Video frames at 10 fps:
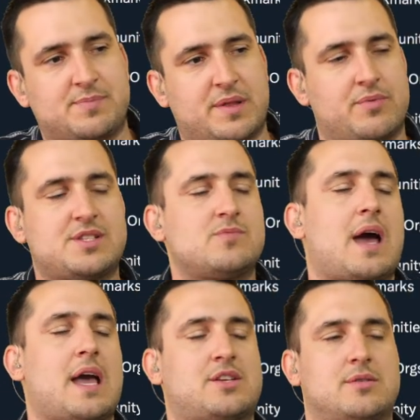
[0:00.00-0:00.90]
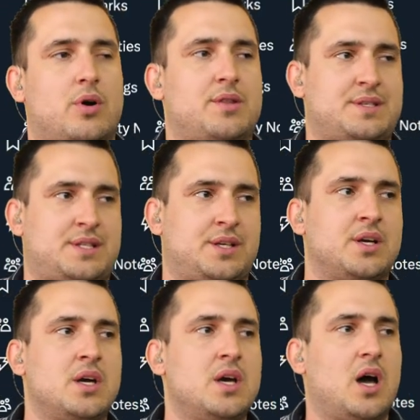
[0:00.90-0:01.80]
but the reason why I actually brought this here,